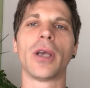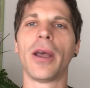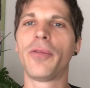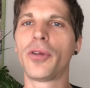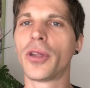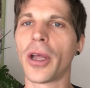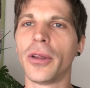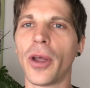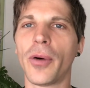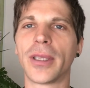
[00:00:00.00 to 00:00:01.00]
if you don't
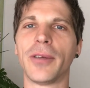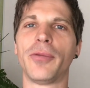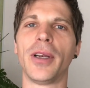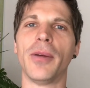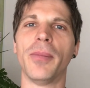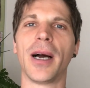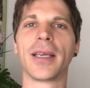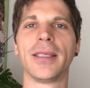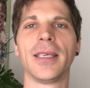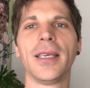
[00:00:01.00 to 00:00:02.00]
know what affiliate
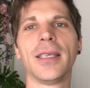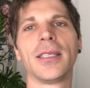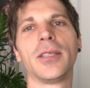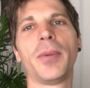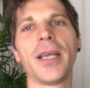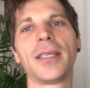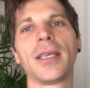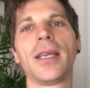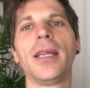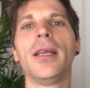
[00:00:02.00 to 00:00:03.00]
marketing is
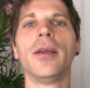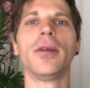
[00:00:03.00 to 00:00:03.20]
basically,